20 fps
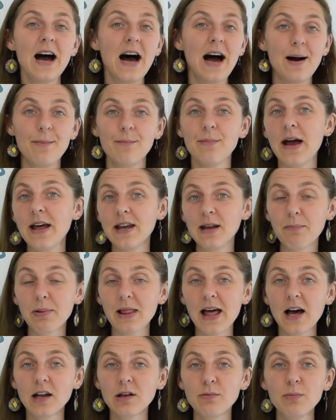any
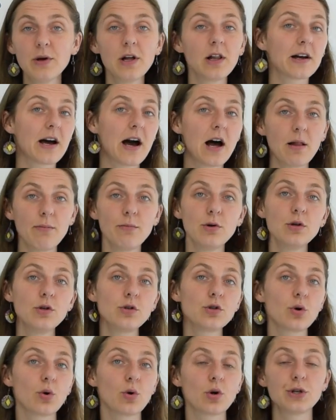plant milk,
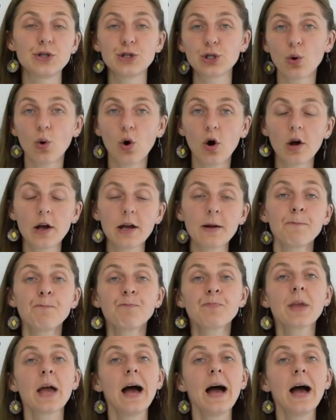almond or soy,